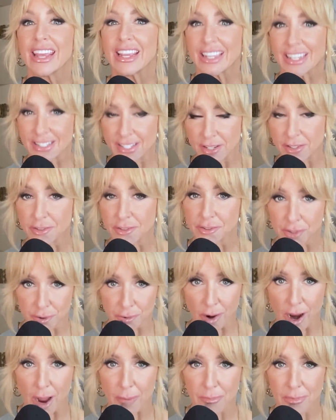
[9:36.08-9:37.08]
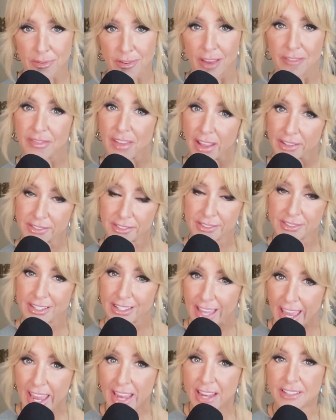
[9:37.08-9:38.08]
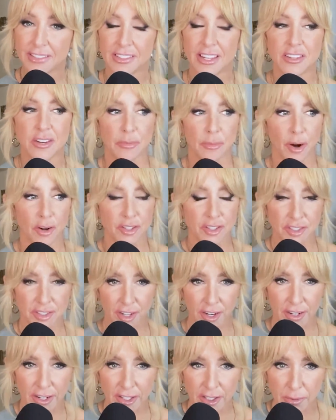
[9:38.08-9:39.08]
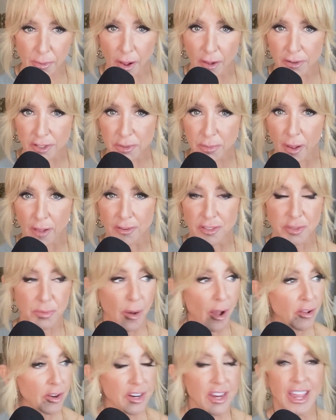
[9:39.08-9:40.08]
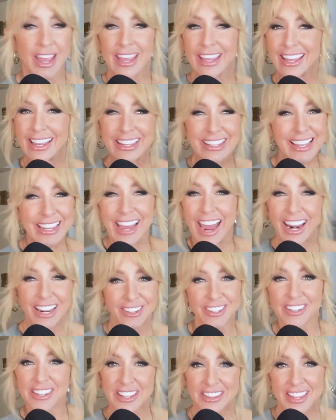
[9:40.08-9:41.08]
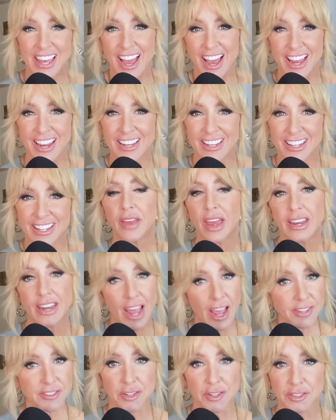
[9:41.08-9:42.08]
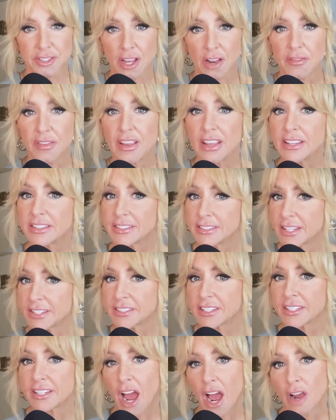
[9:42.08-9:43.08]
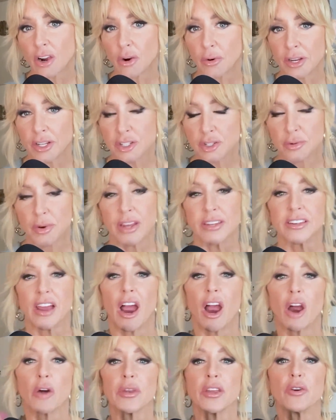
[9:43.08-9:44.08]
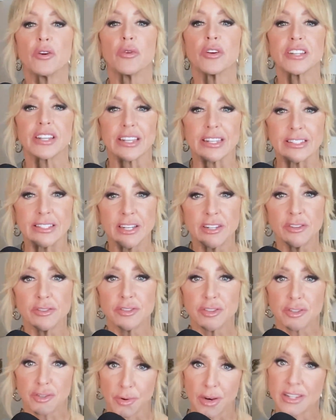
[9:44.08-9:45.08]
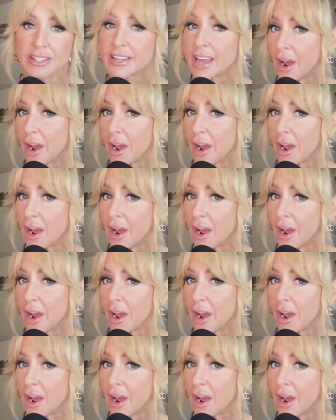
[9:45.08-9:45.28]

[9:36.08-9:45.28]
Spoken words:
continues to drop. If that's the case and your margins are getting smaller and smaller and smaller, you got to look at that and ask yourself, is this an ongoing trend? Are we going to continue to trend